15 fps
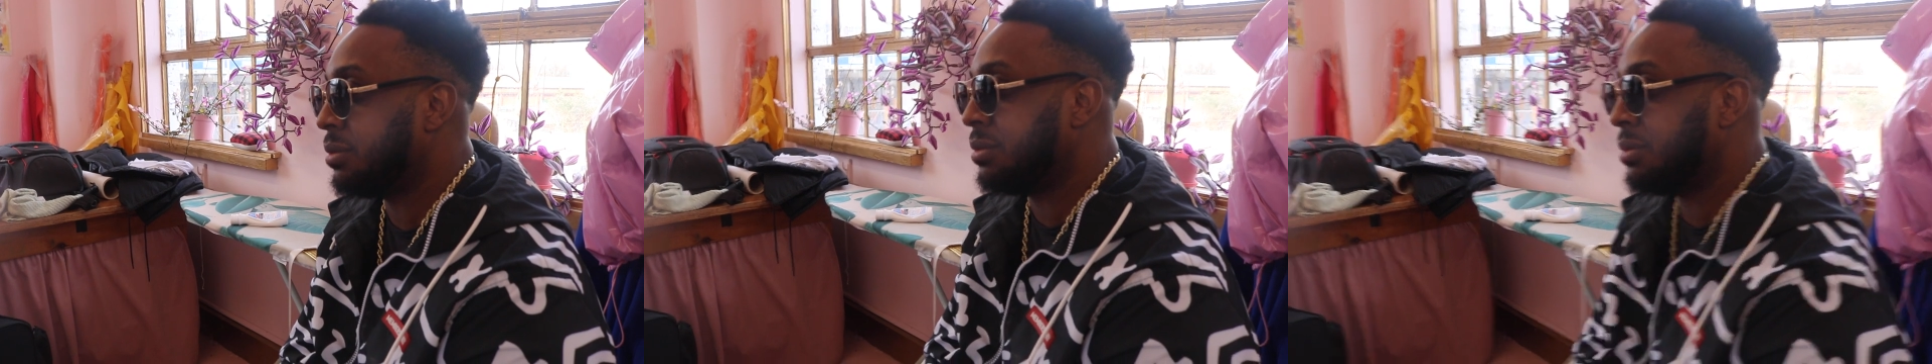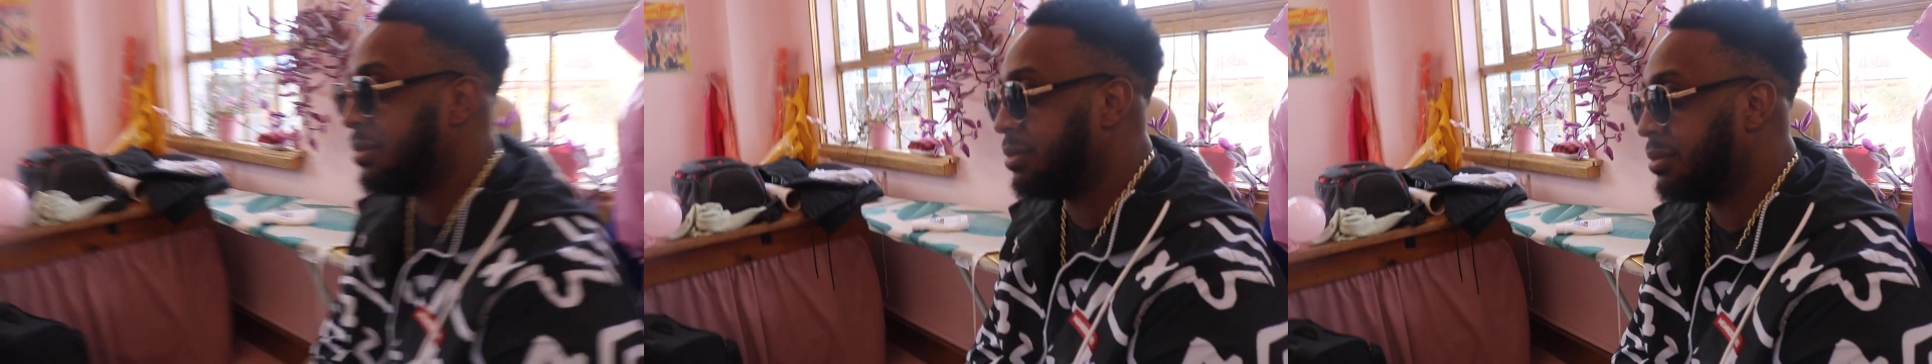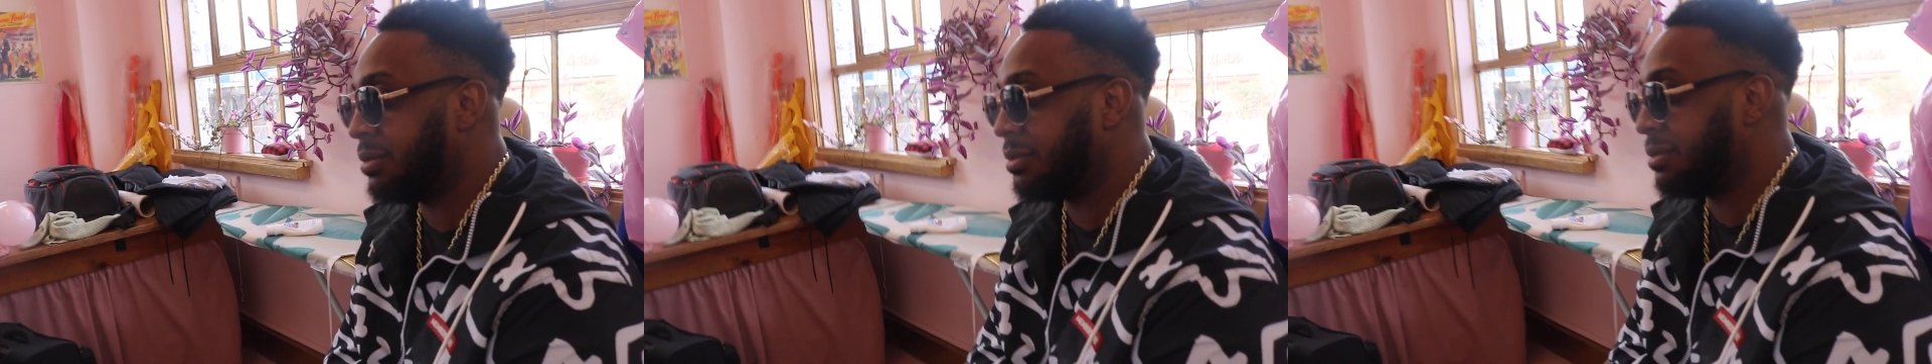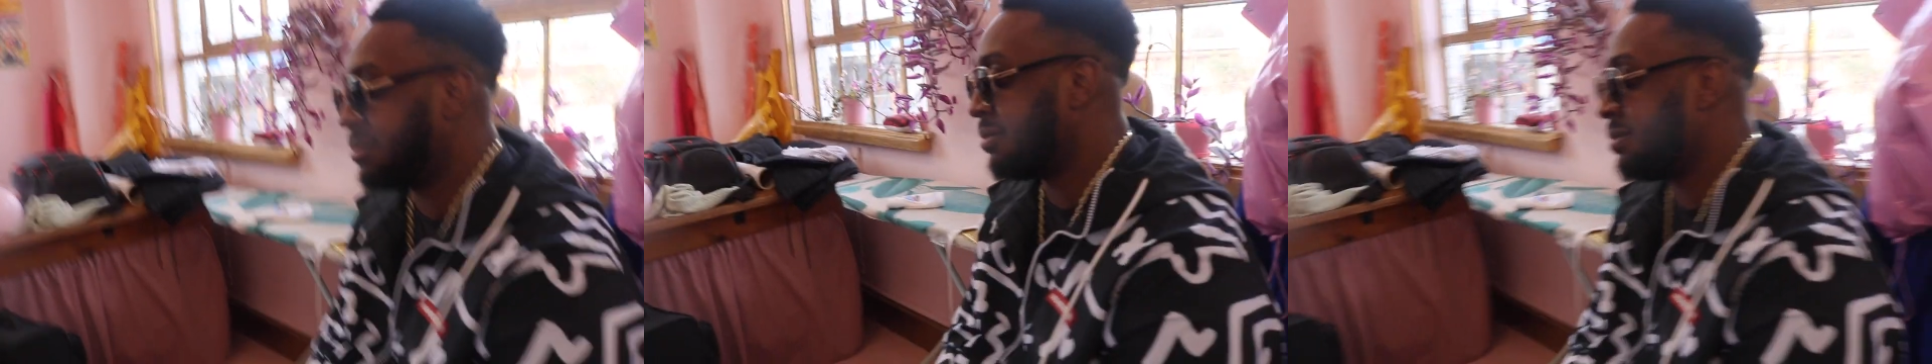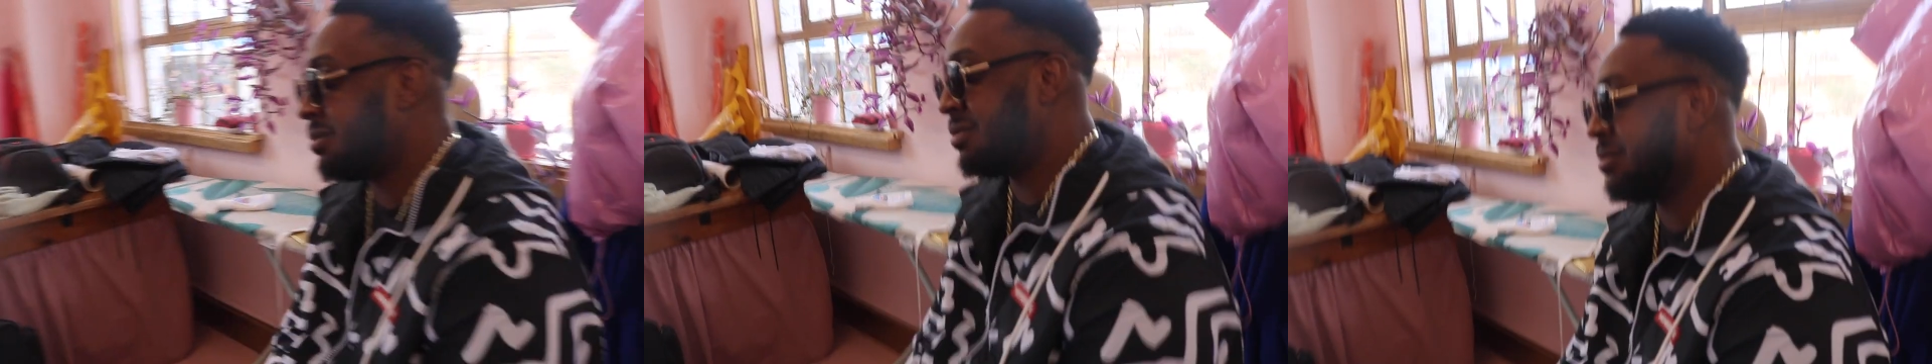you,
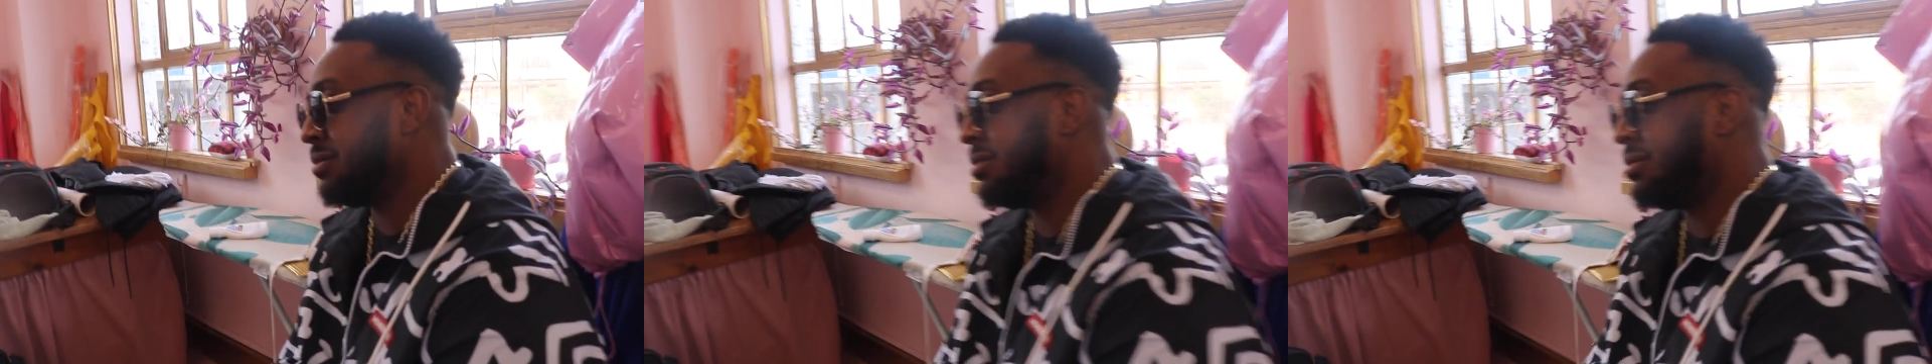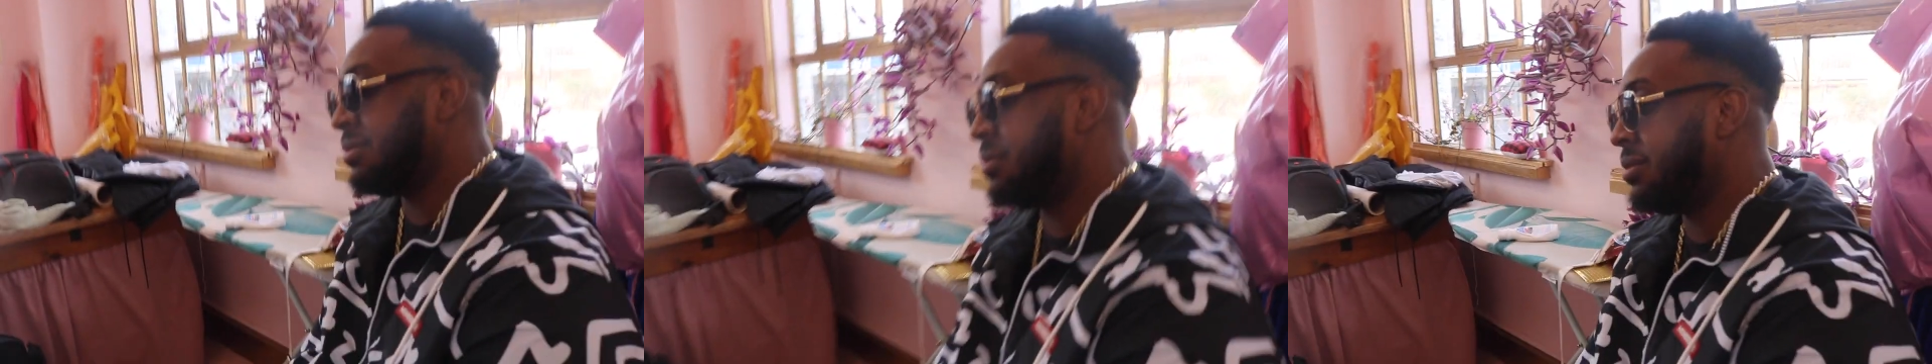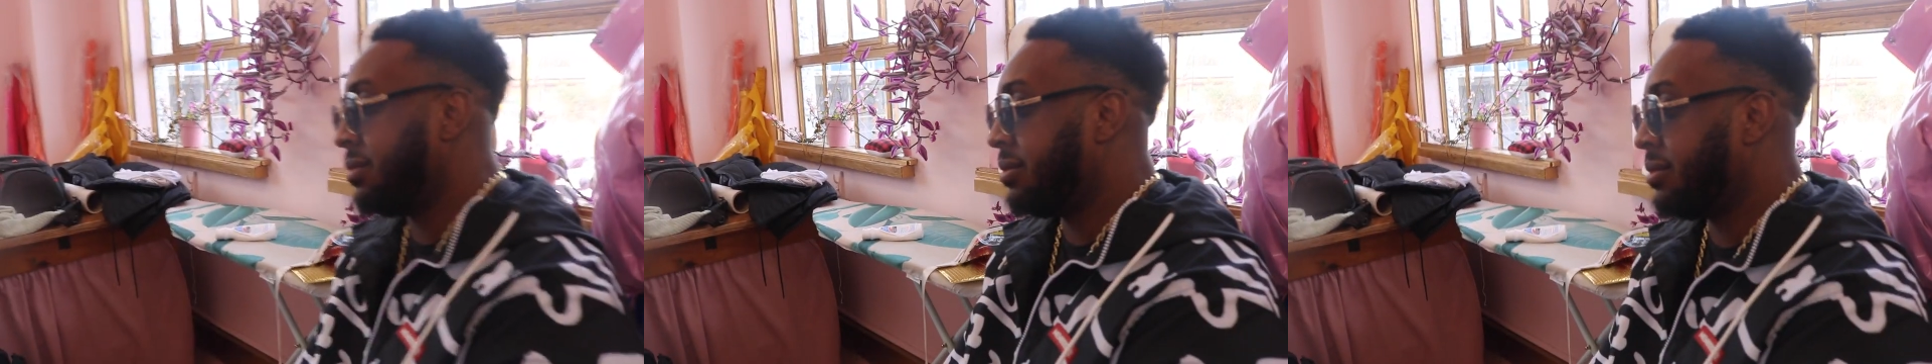you want some?